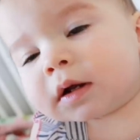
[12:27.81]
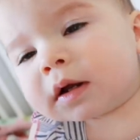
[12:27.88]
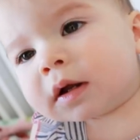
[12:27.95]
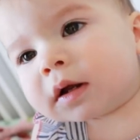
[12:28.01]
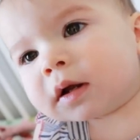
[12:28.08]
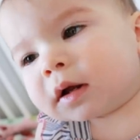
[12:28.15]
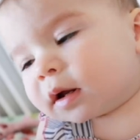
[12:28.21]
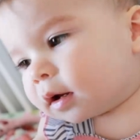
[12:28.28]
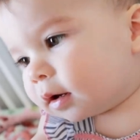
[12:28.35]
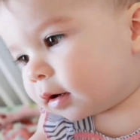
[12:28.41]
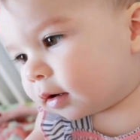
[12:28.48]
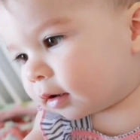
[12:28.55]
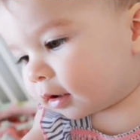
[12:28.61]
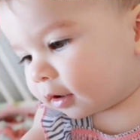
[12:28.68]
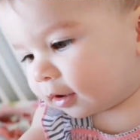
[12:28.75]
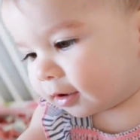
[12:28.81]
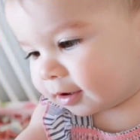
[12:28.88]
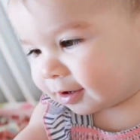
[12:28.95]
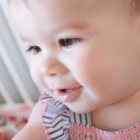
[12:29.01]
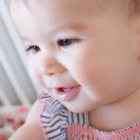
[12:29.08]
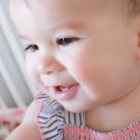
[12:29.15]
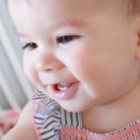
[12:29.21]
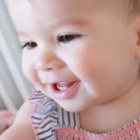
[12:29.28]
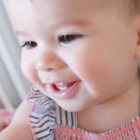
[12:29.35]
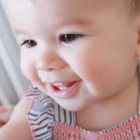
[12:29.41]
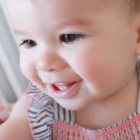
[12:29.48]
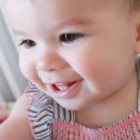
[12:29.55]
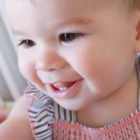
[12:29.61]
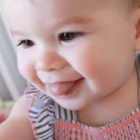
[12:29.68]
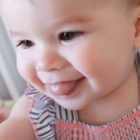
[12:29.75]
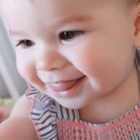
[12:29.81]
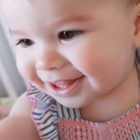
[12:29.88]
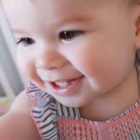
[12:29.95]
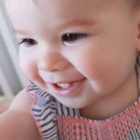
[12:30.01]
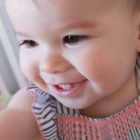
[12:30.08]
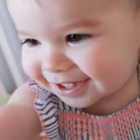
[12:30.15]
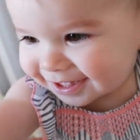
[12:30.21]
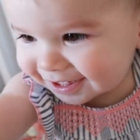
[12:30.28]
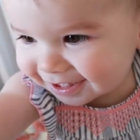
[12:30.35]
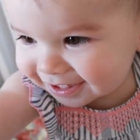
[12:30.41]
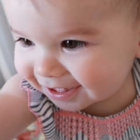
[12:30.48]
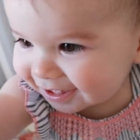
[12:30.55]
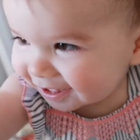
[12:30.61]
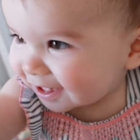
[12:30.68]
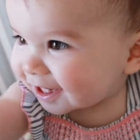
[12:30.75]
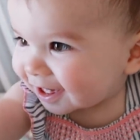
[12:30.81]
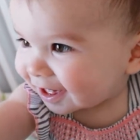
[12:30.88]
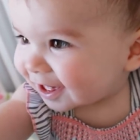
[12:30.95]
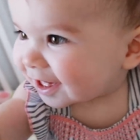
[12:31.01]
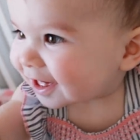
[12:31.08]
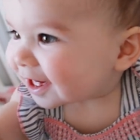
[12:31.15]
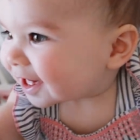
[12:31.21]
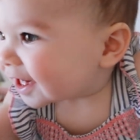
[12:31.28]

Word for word: That is you. It's you.